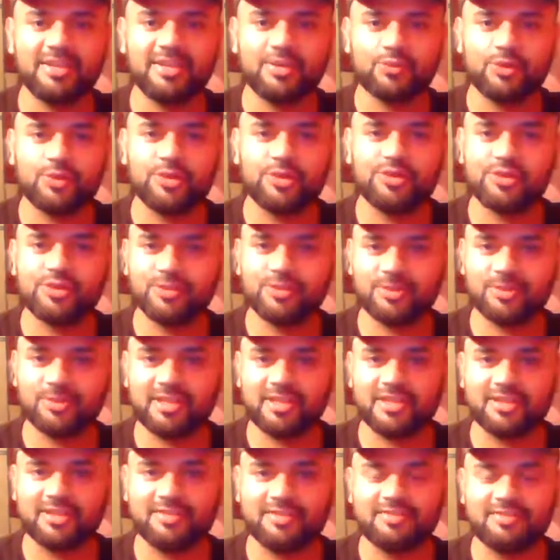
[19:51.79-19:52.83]
where do you
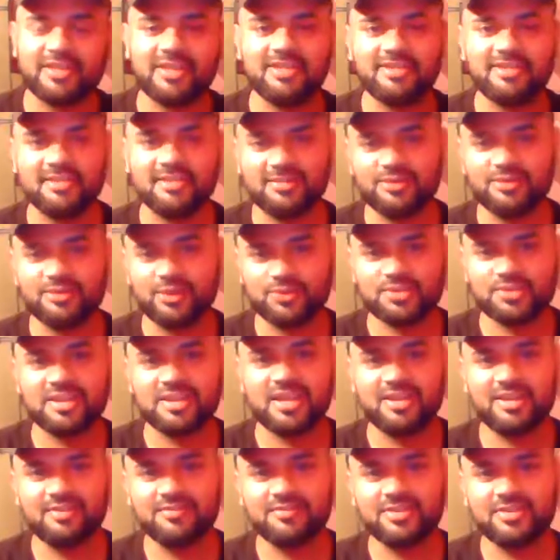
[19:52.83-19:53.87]
live and those
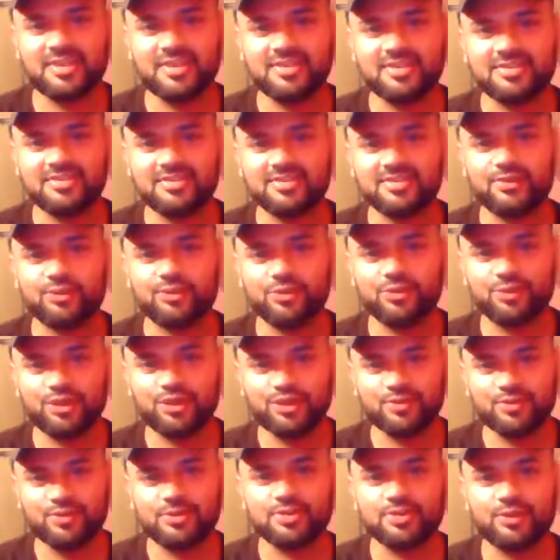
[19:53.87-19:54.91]
kind of things, or who do
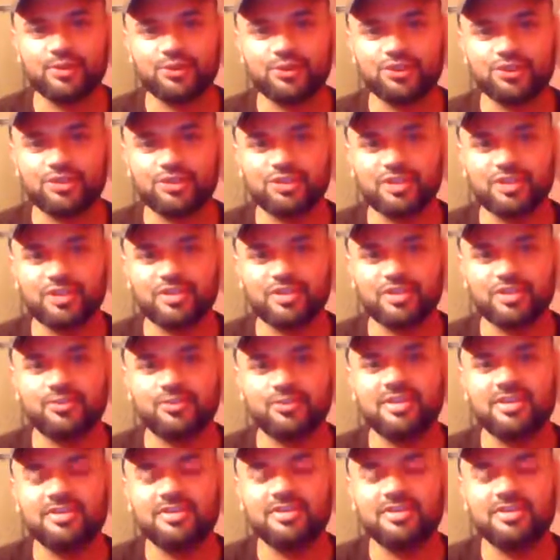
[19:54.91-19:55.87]
you associate with.